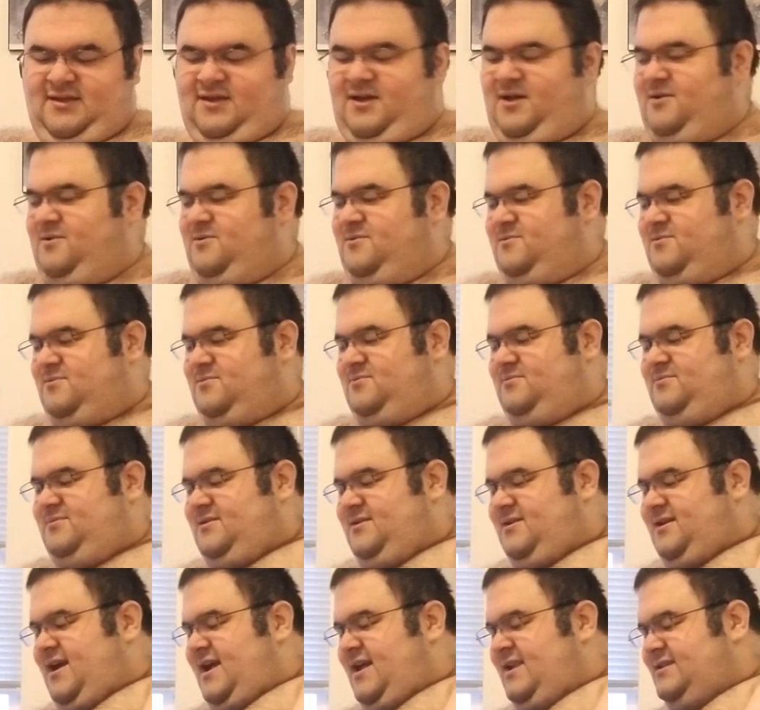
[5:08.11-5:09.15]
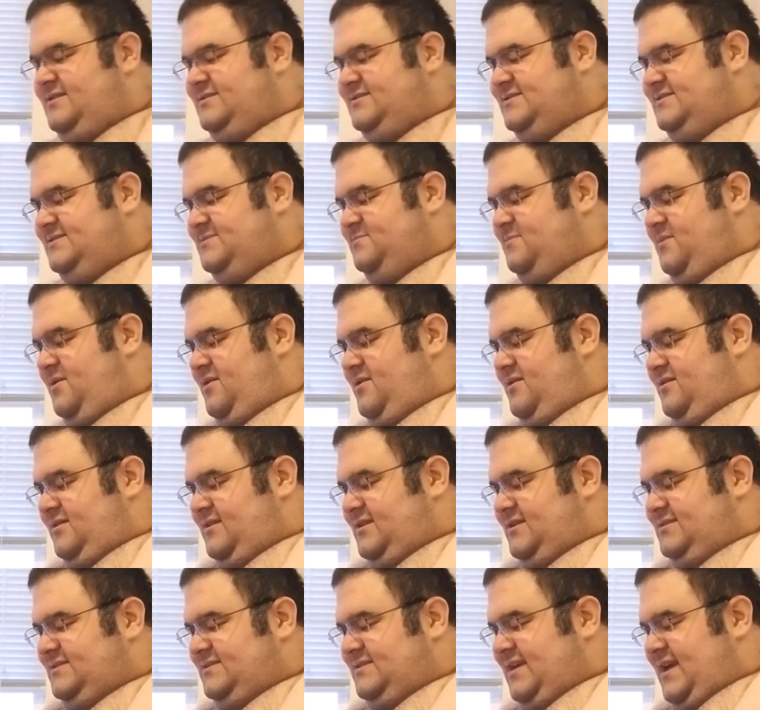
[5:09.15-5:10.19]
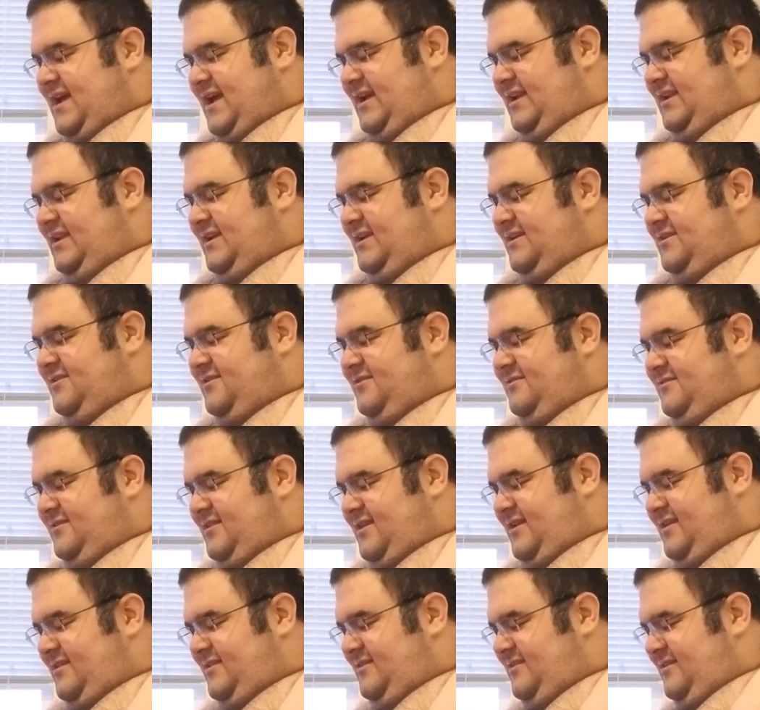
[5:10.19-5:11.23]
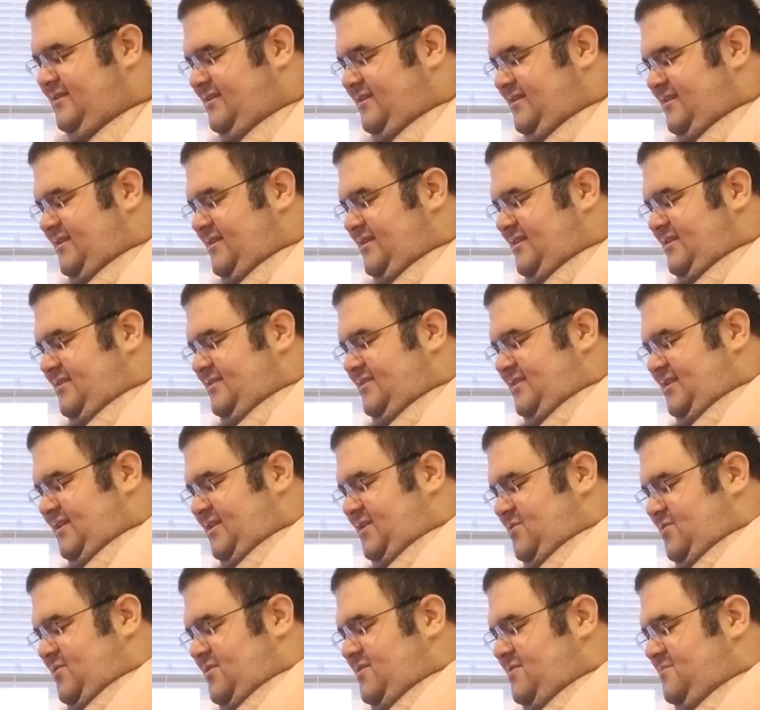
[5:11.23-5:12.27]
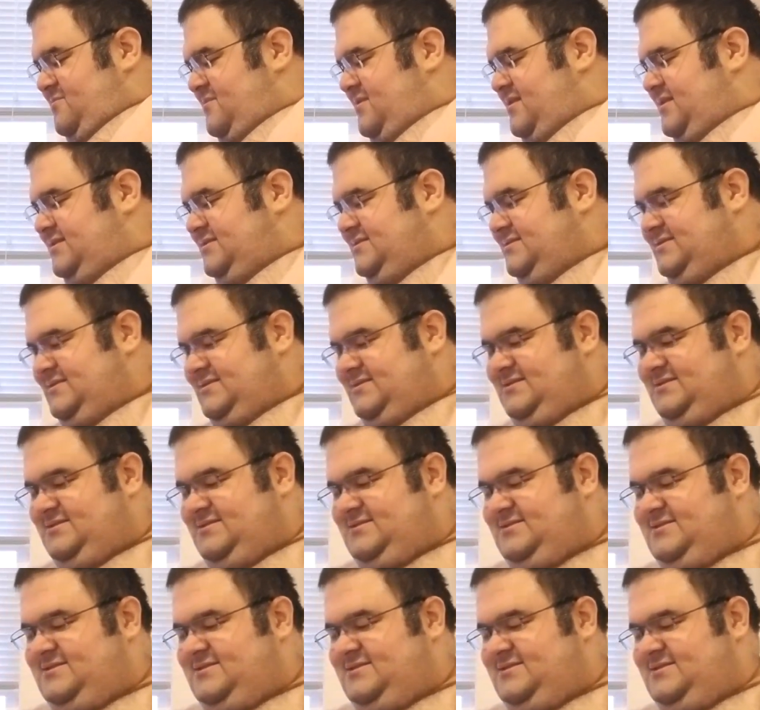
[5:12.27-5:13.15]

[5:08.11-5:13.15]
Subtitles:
Oh, they're kind of small and tinier than the York ones.